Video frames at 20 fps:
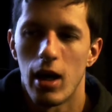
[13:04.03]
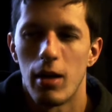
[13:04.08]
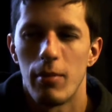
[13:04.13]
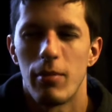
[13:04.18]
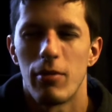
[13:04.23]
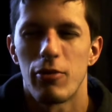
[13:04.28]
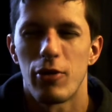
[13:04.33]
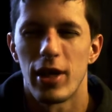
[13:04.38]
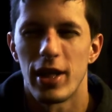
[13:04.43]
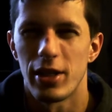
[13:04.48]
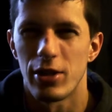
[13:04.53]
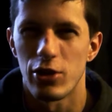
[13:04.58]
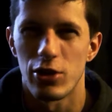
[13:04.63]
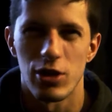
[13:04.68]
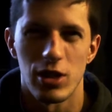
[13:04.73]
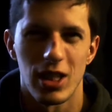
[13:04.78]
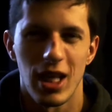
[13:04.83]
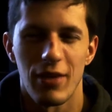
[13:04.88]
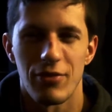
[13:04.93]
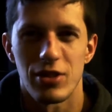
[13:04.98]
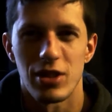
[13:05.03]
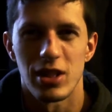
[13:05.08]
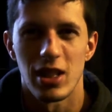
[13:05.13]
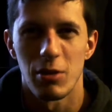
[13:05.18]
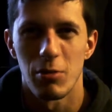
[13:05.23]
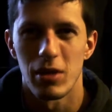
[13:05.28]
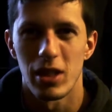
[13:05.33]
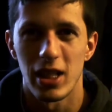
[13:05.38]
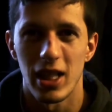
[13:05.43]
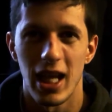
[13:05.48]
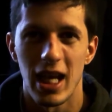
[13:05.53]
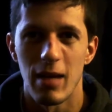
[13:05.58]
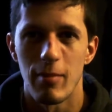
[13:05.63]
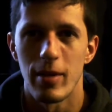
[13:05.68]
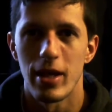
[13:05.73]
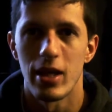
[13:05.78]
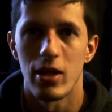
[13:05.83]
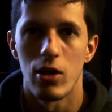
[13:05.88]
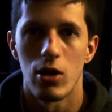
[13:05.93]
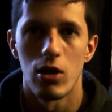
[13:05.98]
I'm afraid you just have to stick with the
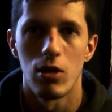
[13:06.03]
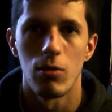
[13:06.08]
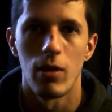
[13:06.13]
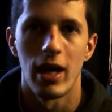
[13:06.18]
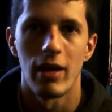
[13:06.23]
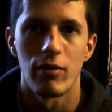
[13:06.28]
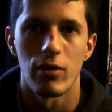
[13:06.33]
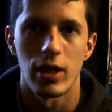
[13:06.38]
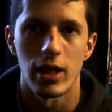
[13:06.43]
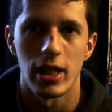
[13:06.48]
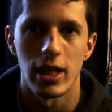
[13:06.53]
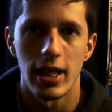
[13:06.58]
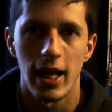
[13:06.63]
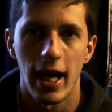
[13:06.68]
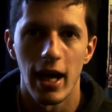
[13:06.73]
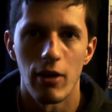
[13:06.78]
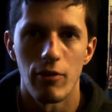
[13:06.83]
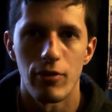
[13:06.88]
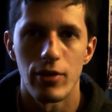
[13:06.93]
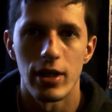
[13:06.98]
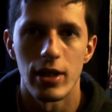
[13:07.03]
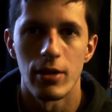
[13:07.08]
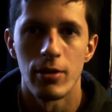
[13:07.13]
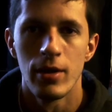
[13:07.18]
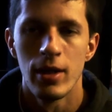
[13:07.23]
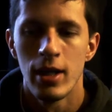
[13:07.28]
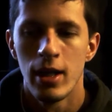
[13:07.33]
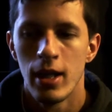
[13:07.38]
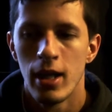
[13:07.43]
gaming or whatever I can get out for you.